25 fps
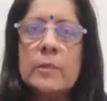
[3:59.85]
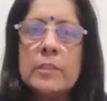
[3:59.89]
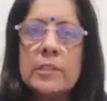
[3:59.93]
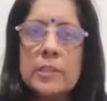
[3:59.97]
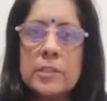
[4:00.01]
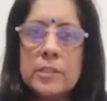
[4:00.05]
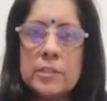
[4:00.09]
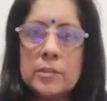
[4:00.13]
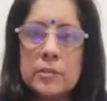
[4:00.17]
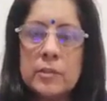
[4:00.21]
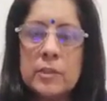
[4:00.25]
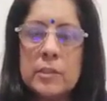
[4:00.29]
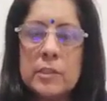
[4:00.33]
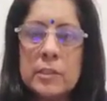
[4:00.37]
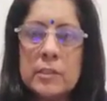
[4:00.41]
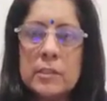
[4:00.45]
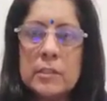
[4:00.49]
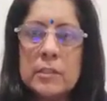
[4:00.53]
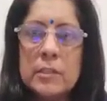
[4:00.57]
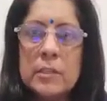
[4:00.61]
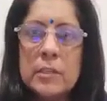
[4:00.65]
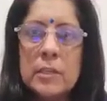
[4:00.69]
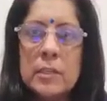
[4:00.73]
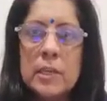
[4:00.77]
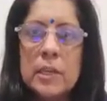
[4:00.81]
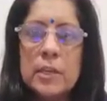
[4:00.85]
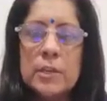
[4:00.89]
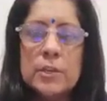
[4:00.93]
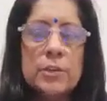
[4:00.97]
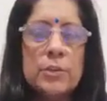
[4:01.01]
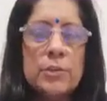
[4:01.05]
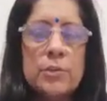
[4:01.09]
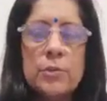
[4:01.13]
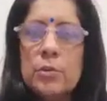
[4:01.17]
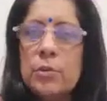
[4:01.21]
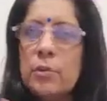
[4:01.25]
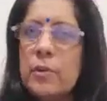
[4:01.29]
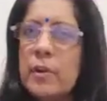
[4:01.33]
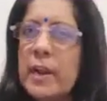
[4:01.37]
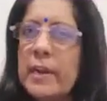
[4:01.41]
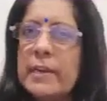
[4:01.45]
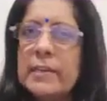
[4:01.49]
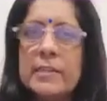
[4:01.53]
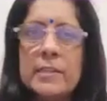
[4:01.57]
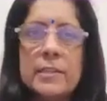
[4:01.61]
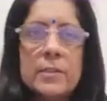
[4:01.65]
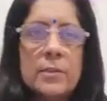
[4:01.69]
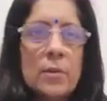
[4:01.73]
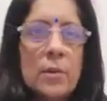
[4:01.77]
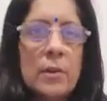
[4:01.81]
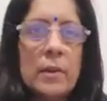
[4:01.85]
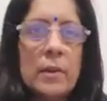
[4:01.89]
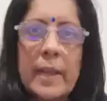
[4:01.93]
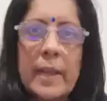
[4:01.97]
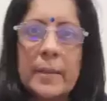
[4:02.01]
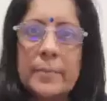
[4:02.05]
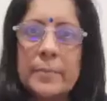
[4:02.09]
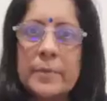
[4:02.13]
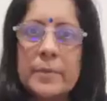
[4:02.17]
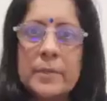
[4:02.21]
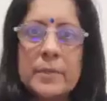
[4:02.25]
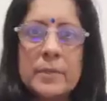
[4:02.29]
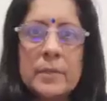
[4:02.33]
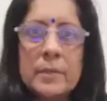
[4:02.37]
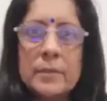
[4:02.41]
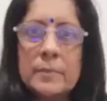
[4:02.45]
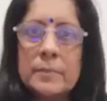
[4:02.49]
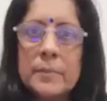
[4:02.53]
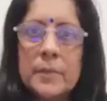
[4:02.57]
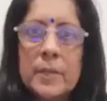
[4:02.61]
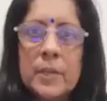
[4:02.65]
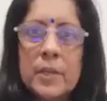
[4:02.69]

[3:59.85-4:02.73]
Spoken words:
it is written. You don't write in capital.